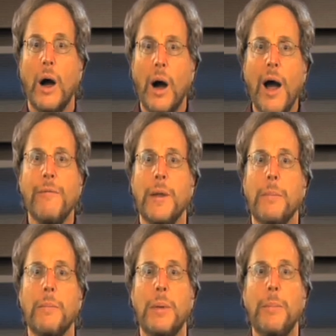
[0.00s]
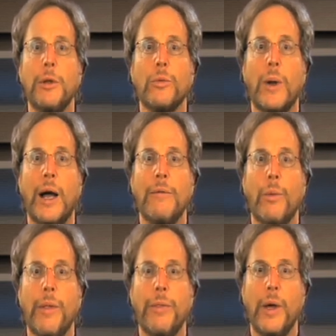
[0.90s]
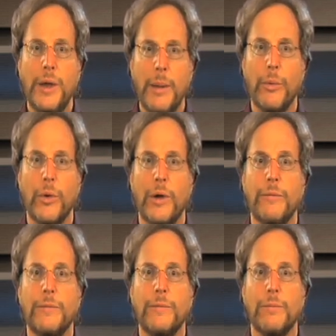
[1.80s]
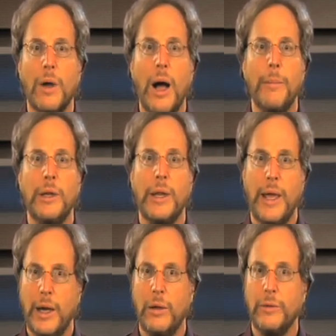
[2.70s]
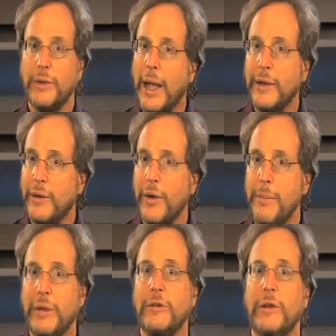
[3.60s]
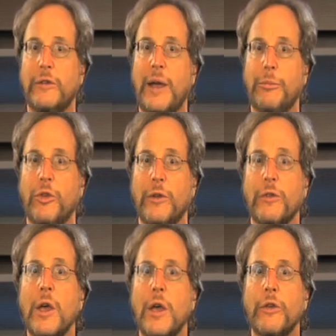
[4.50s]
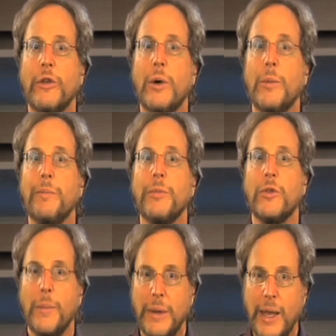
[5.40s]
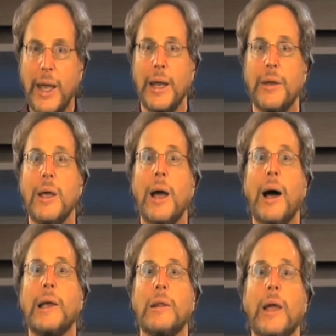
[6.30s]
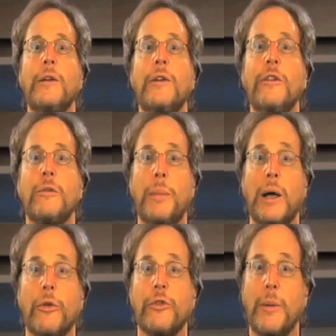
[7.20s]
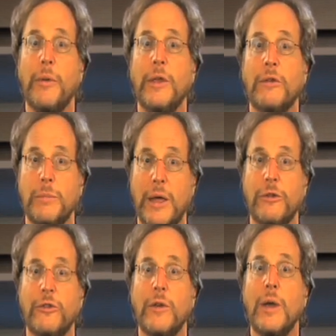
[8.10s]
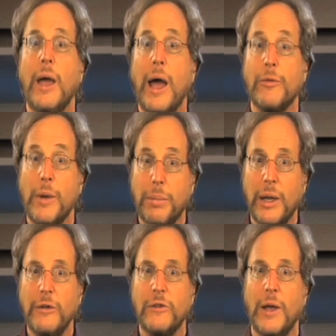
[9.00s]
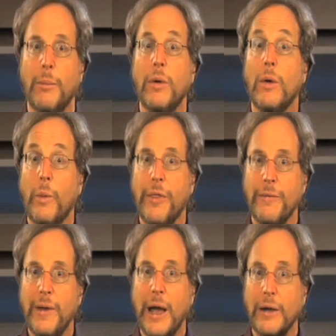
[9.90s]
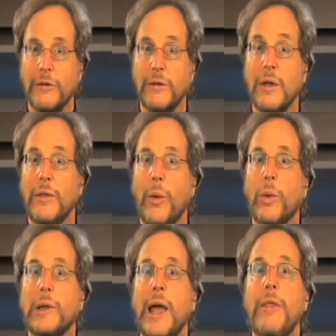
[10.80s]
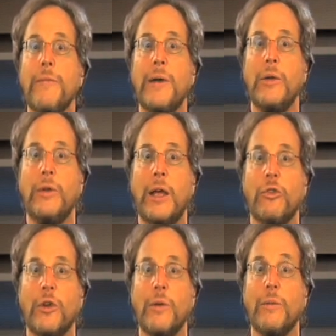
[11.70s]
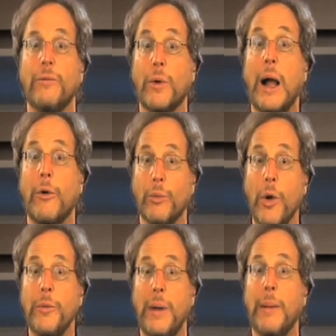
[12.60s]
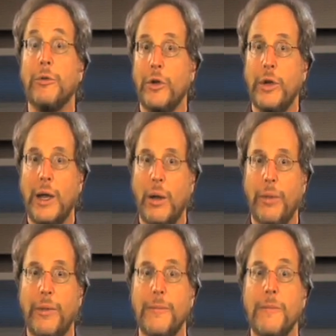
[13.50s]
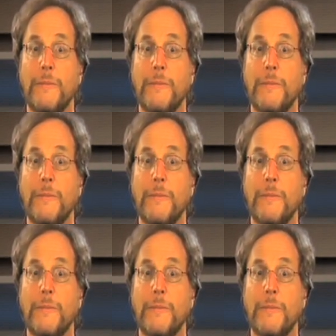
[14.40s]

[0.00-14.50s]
Often, people arrive with a number of commonly held dietary misconceptions. So, to begin, I'd like to dispel some of these myths and replace them with the facts that will lay the foundation for our roadmap to good health.